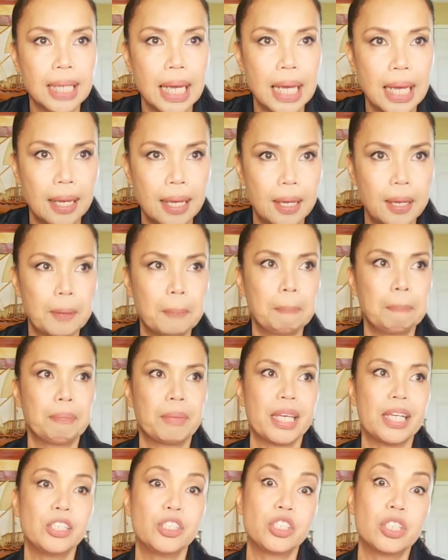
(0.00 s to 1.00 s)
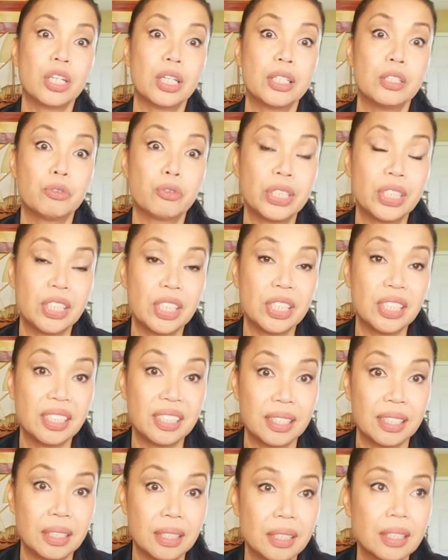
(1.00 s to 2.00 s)
insulin
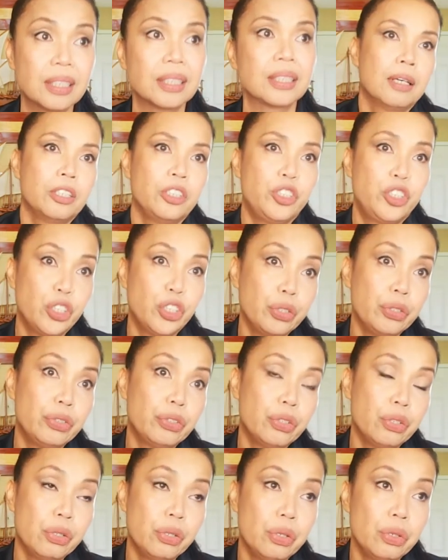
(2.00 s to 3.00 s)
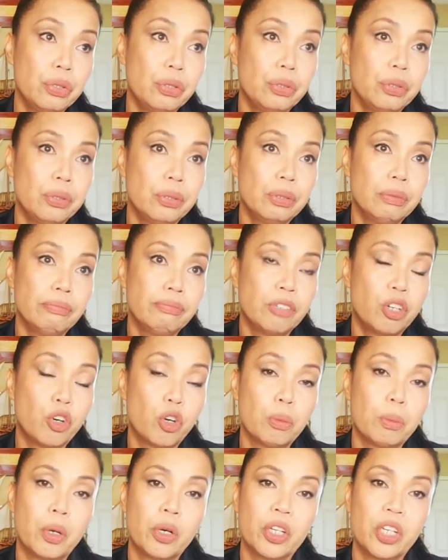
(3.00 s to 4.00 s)
resistance due to
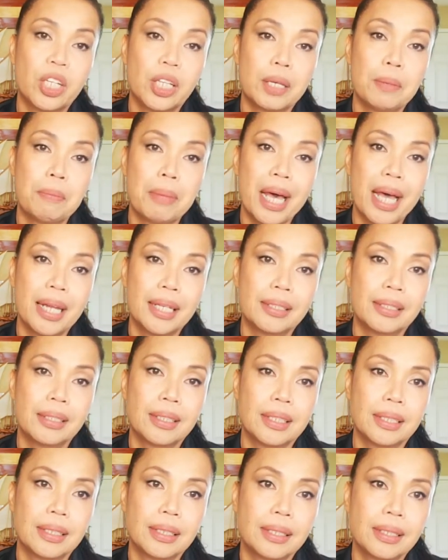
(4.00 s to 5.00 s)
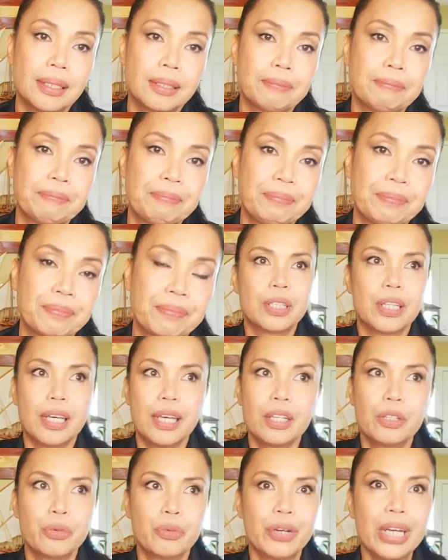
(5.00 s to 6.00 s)
hormonal imbalances.
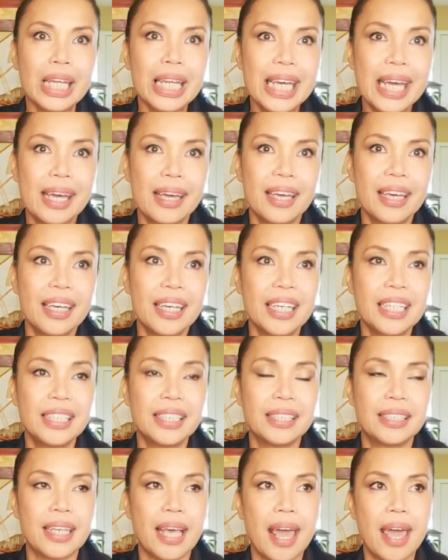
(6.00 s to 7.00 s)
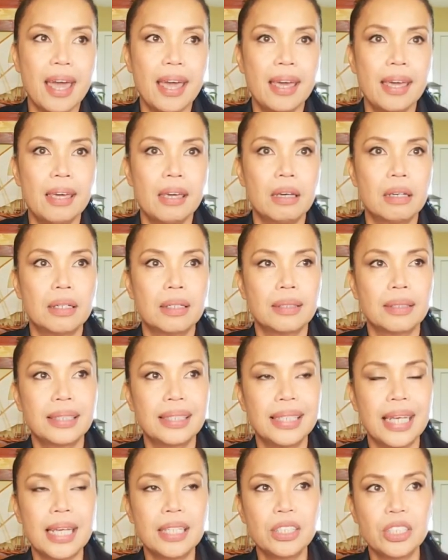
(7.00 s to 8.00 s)
It really is a
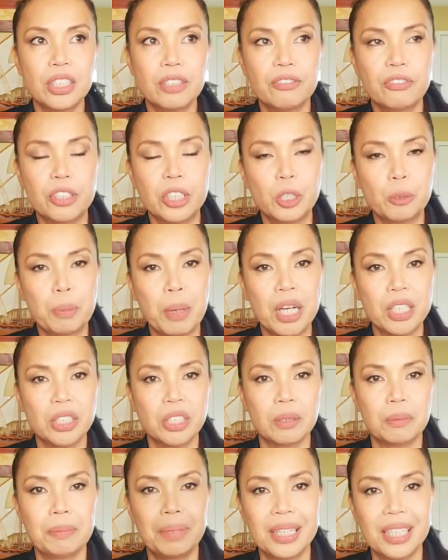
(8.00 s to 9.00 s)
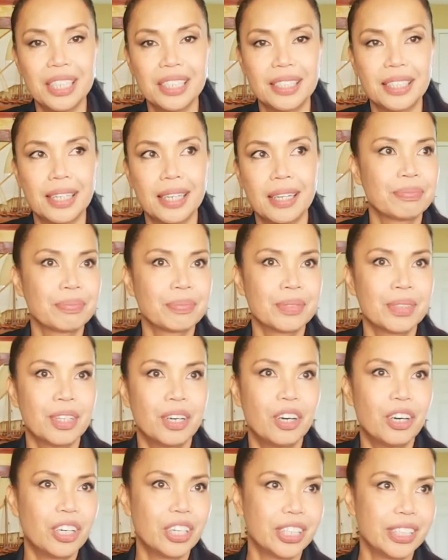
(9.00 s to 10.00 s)
sense of responsibility
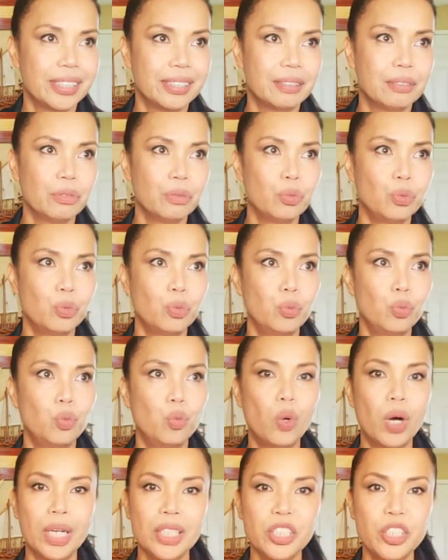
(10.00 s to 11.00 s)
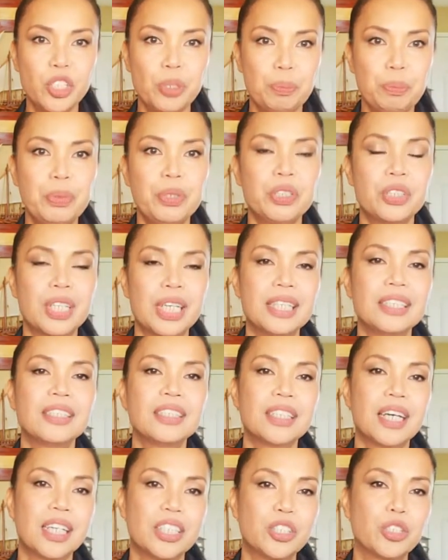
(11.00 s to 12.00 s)
on what you put
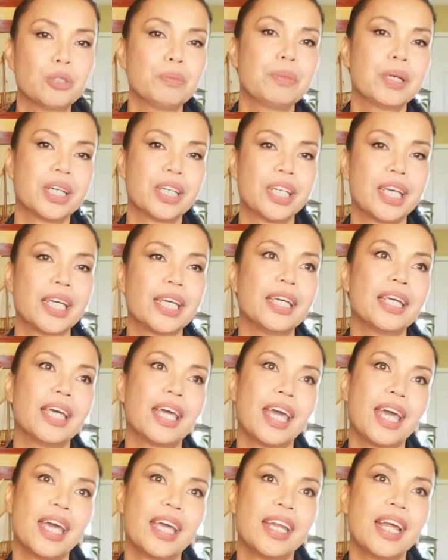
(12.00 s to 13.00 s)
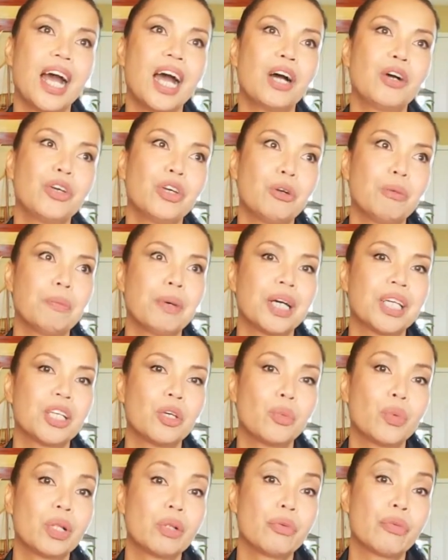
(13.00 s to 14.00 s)
inside your body and how your body
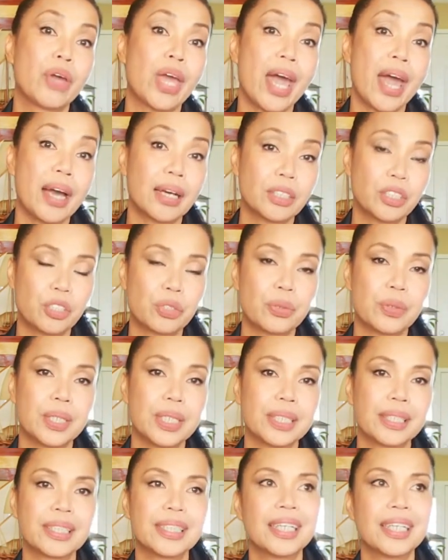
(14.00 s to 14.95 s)
will react to it.